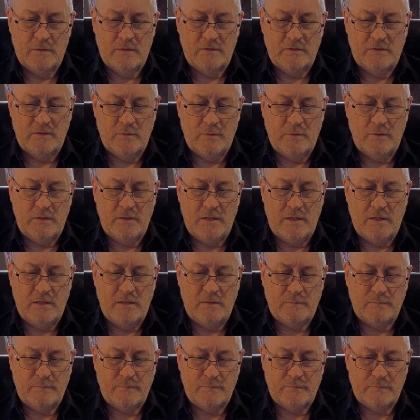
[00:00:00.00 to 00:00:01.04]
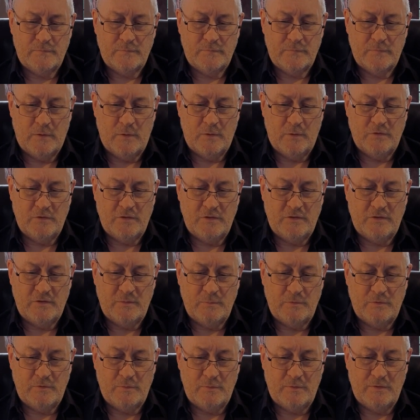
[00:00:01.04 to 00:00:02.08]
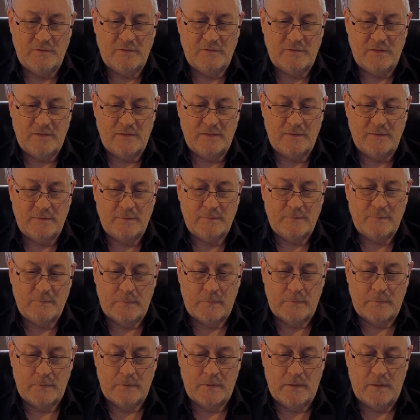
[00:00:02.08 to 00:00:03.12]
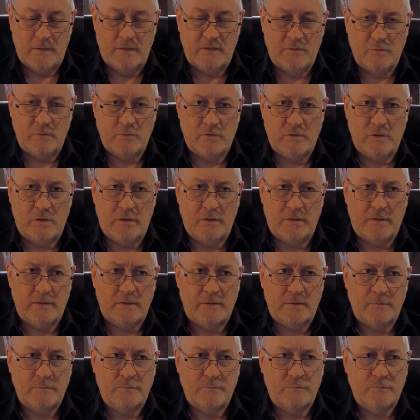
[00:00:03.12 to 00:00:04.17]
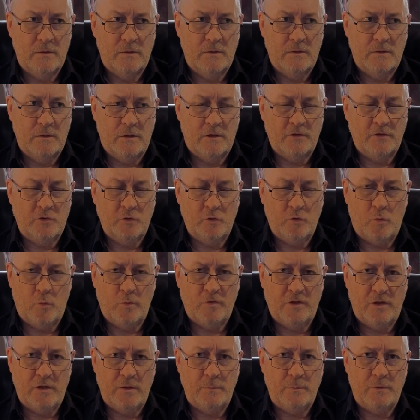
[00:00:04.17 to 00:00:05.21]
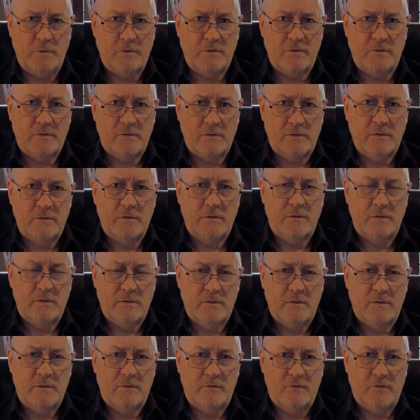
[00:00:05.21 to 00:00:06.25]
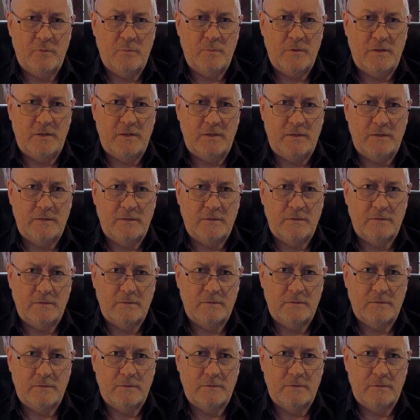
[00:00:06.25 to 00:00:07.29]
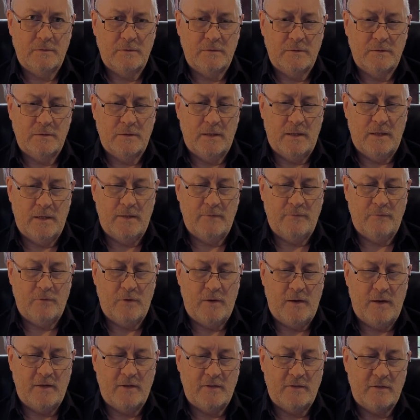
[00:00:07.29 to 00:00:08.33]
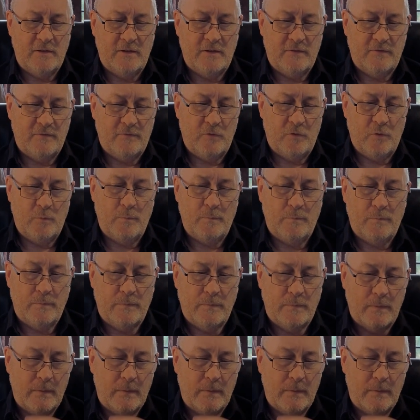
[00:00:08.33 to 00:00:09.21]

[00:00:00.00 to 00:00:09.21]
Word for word: So again, I was in this in-between state, and this was like a door was opened for me and for access for